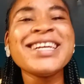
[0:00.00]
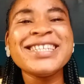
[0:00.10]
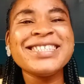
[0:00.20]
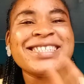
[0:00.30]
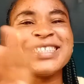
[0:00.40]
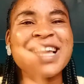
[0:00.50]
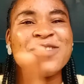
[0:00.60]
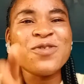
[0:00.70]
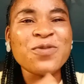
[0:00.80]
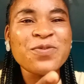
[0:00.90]
this
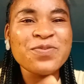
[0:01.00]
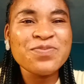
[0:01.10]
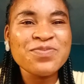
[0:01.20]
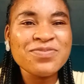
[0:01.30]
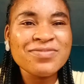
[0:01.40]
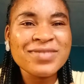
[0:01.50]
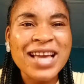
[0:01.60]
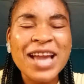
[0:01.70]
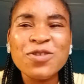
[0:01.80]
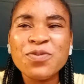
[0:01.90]
side of
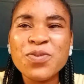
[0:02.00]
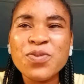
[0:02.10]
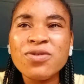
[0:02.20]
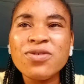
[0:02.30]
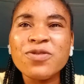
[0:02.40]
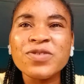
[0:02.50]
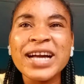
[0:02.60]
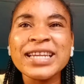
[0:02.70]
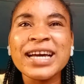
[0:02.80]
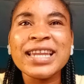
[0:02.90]
kind of people of
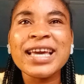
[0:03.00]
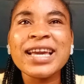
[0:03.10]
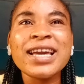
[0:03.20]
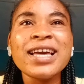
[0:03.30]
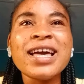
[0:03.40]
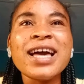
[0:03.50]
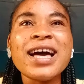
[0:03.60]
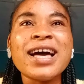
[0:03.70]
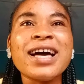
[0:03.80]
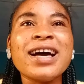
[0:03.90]
Ghana. Like,
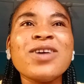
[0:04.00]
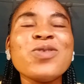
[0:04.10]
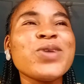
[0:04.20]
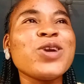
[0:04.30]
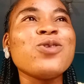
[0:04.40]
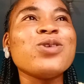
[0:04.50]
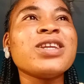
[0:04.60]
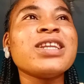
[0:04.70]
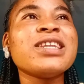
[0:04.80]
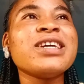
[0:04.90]
oh my God.
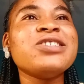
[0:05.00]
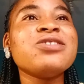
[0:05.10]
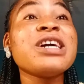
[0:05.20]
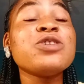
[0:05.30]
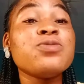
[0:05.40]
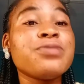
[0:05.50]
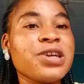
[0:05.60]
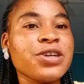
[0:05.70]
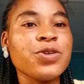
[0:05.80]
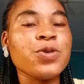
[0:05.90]
Nigerians do
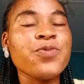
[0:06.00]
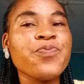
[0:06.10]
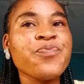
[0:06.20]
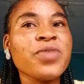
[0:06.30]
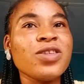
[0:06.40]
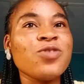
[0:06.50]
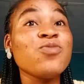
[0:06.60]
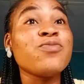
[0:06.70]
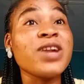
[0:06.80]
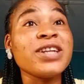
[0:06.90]
brag, you know. They do
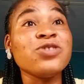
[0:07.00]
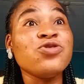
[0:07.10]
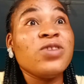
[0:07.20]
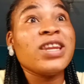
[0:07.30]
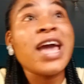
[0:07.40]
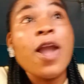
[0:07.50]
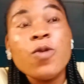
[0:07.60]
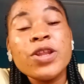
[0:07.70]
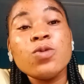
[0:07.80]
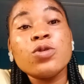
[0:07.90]
brag, do lie
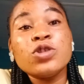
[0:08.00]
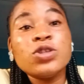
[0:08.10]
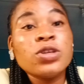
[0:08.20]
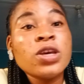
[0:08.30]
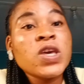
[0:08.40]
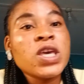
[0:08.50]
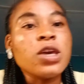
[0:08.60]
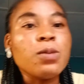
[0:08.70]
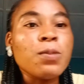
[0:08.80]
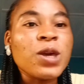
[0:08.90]
when they want
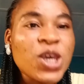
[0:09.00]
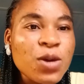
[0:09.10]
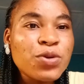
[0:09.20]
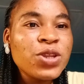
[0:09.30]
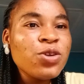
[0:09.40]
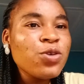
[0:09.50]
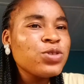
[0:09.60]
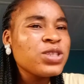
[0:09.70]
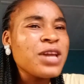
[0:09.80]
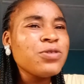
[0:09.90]
a game. But they
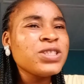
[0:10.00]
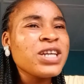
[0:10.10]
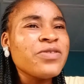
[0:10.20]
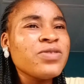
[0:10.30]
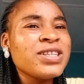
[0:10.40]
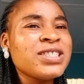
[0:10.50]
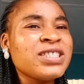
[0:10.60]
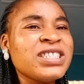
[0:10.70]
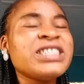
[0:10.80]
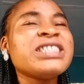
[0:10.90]
don't, I don't think I've never
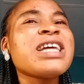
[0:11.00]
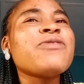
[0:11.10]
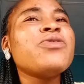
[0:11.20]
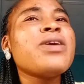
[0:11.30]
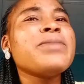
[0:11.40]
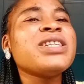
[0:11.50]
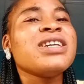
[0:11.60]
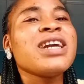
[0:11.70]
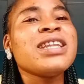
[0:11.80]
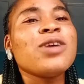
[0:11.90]
met a
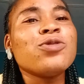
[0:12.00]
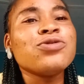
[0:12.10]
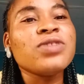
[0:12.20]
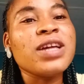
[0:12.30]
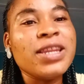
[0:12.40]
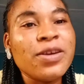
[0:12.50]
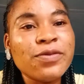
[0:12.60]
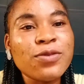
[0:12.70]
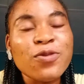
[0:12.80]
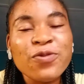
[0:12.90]
guy that got to that
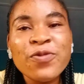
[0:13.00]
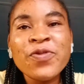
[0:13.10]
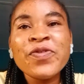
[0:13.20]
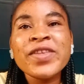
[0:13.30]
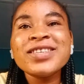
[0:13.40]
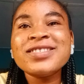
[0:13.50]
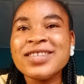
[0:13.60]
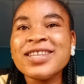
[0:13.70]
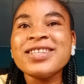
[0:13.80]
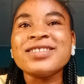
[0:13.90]
level of
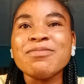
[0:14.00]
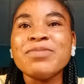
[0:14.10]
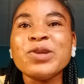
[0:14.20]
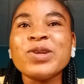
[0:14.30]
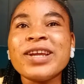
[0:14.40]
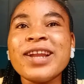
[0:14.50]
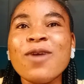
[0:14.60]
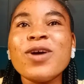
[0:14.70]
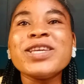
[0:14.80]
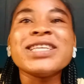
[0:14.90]
saying he's a billionaire
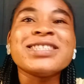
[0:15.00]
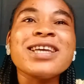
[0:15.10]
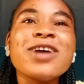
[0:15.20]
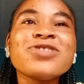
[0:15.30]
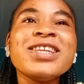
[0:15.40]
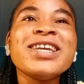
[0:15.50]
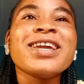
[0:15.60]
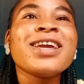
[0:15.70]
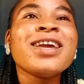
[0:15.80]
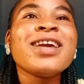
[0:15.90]
while he's actually